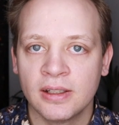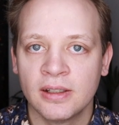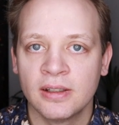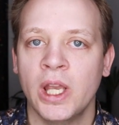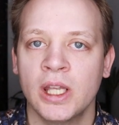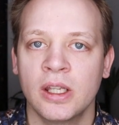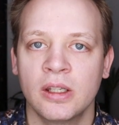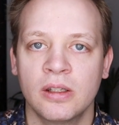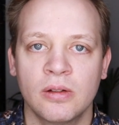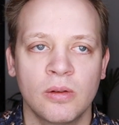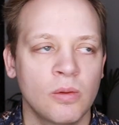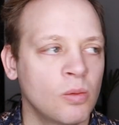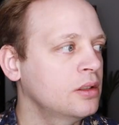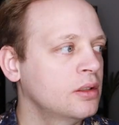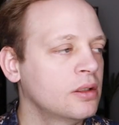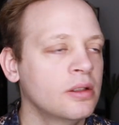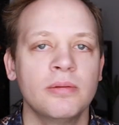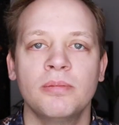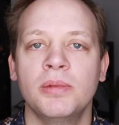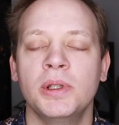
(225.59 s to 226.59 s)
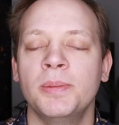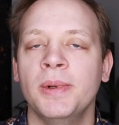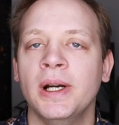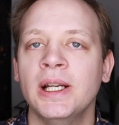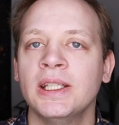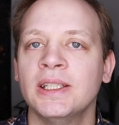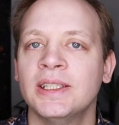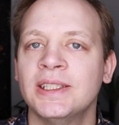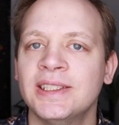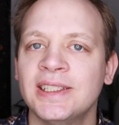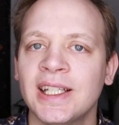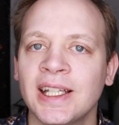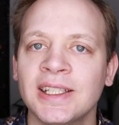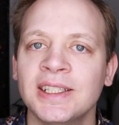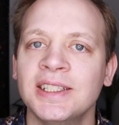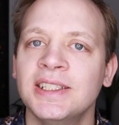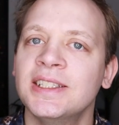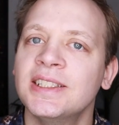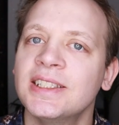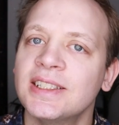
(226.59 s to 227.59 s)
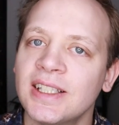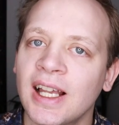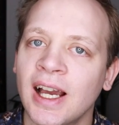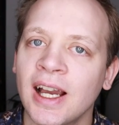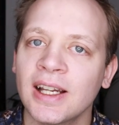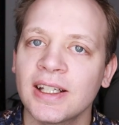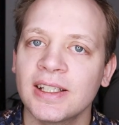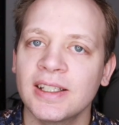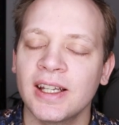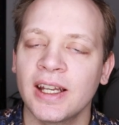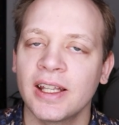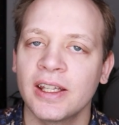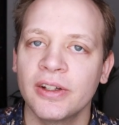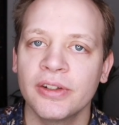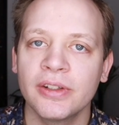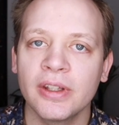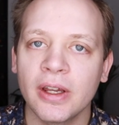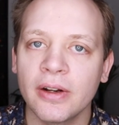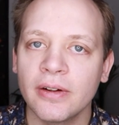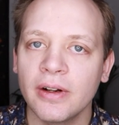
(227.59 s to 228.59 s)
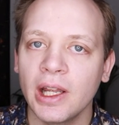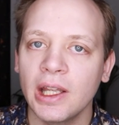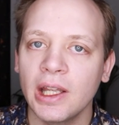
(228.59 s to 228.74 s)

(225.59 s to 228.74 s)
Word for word: Wait, what? Peabody selling stock? Did I hear that